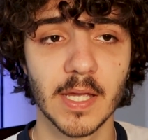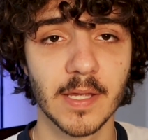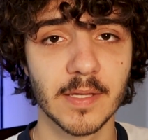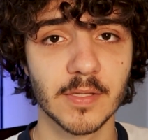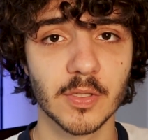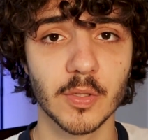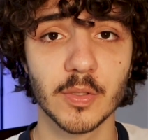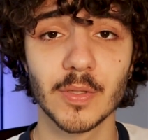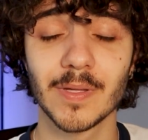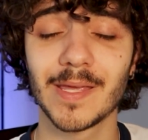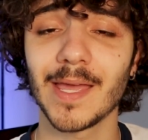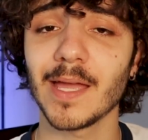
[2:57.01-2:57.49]

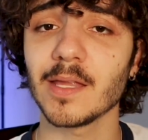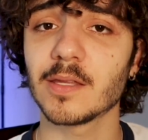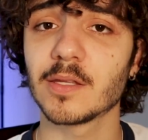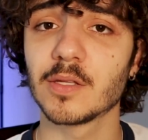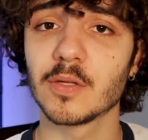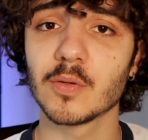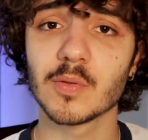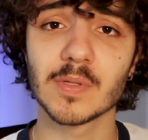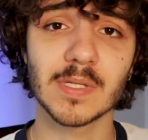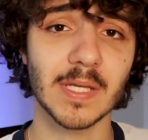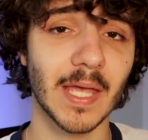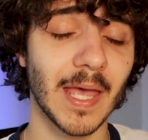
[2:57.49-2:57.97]
So you can't
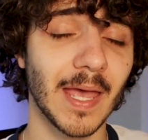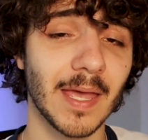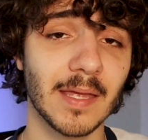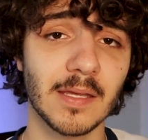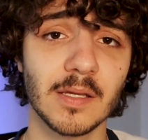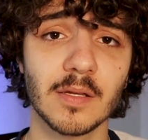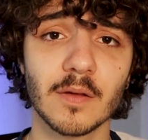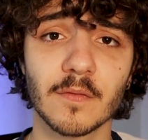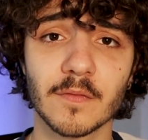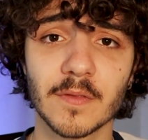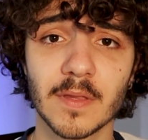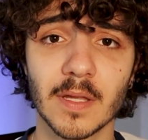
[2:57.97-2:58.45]
use
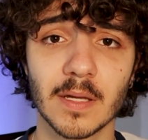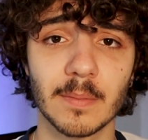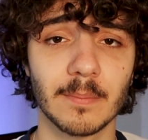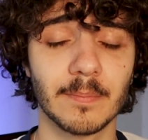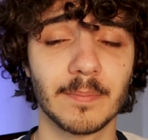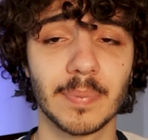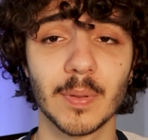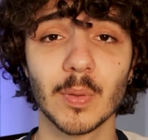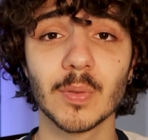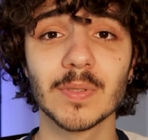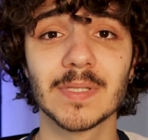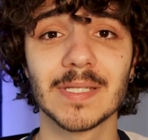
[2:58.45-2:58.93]
any of the
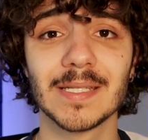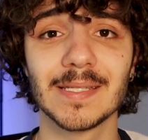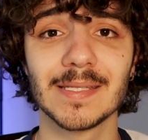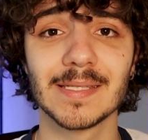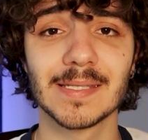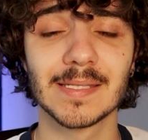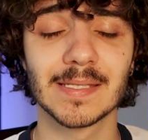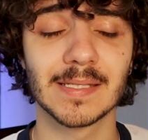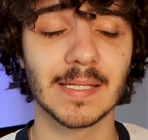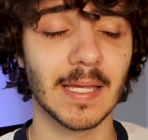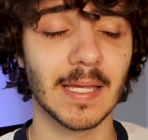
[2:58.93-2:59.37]
built-in